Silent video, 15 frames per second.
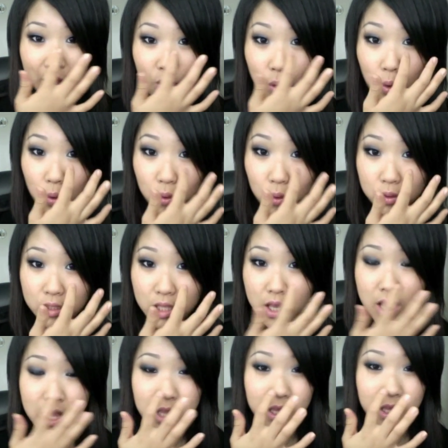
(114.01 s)
holes
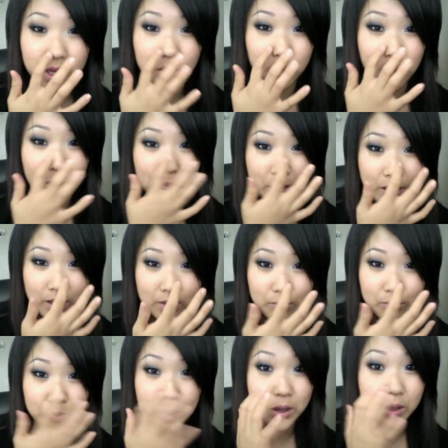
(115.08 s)
like around my
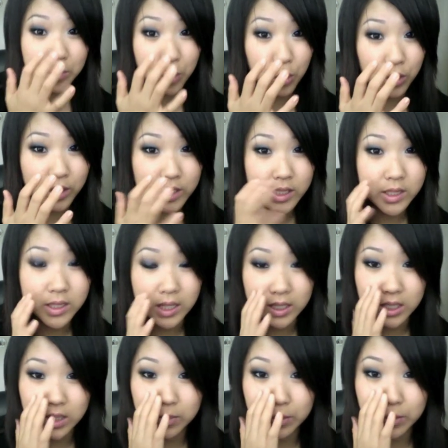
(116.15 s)
bigger pores. I
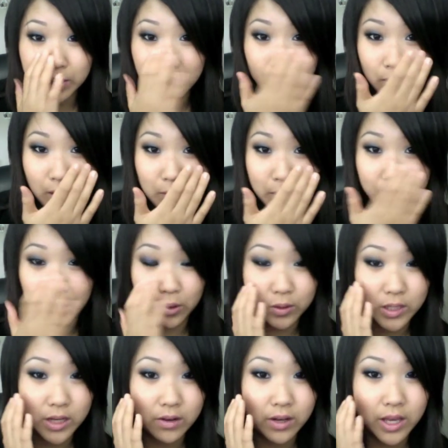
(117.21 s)
just put it around my nose
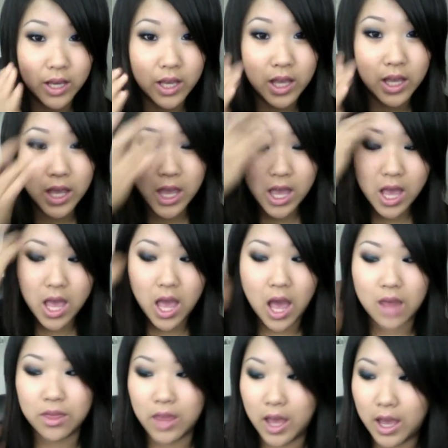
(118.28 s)
area,
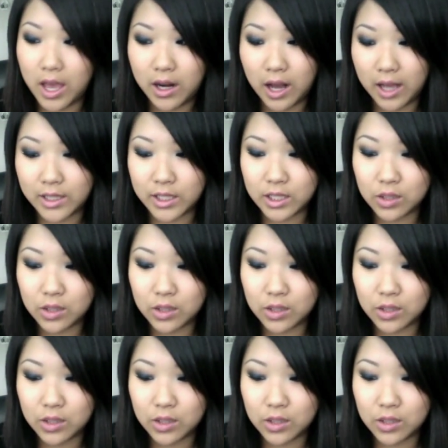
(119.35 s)
and then I just